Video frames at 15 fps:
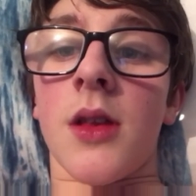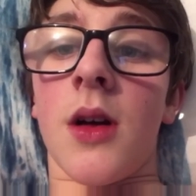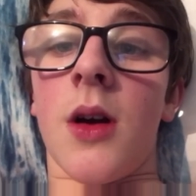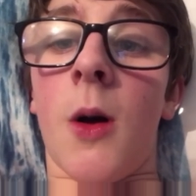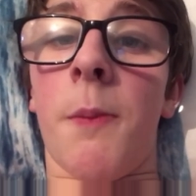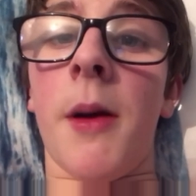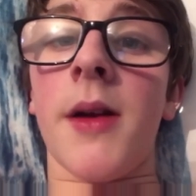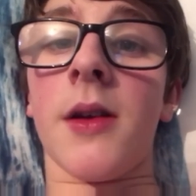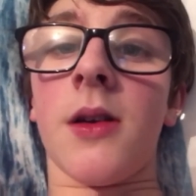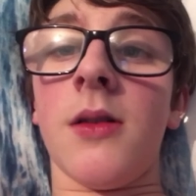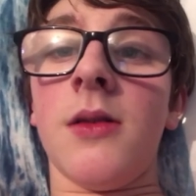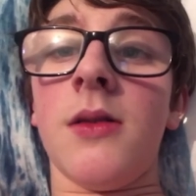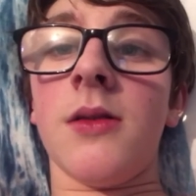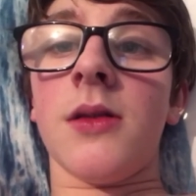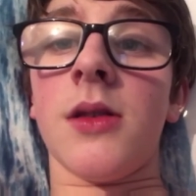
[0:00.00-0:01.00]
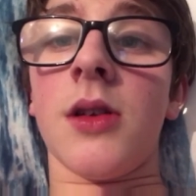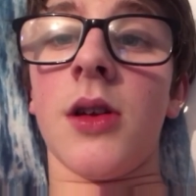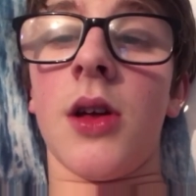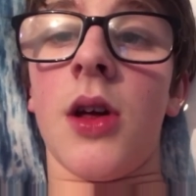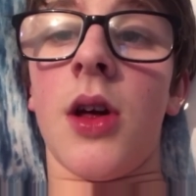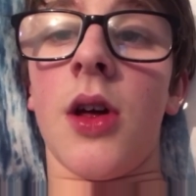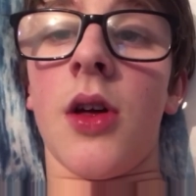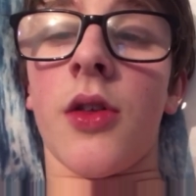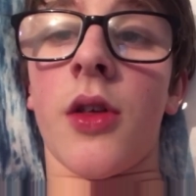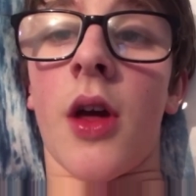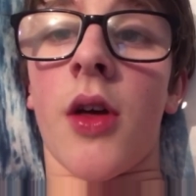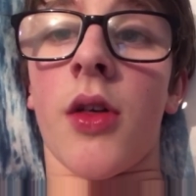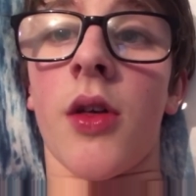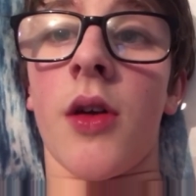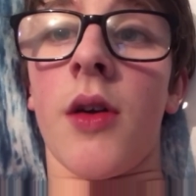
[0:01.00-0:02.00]
our banner
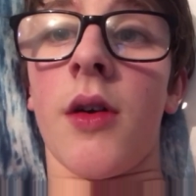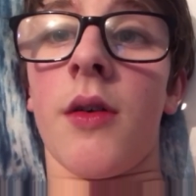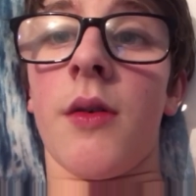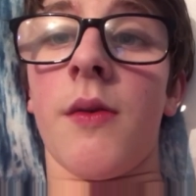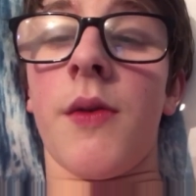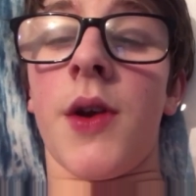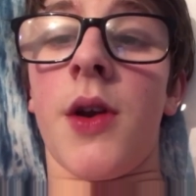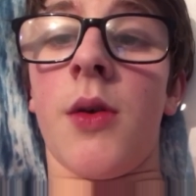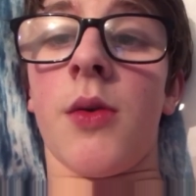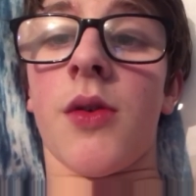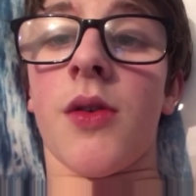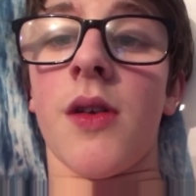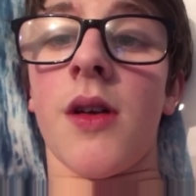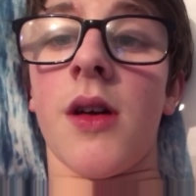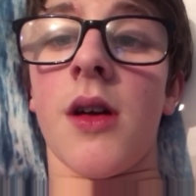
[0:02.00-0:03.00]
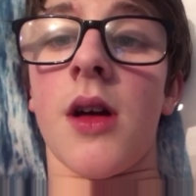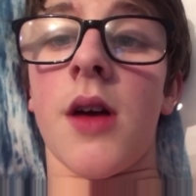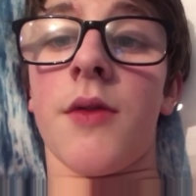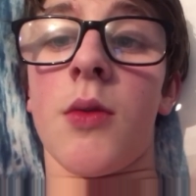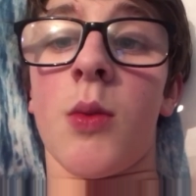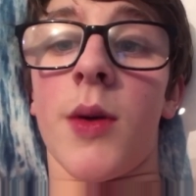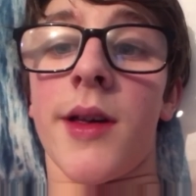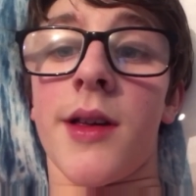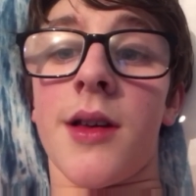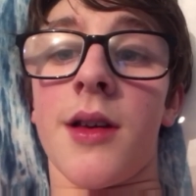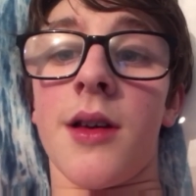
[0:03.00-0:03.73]
says videos every week,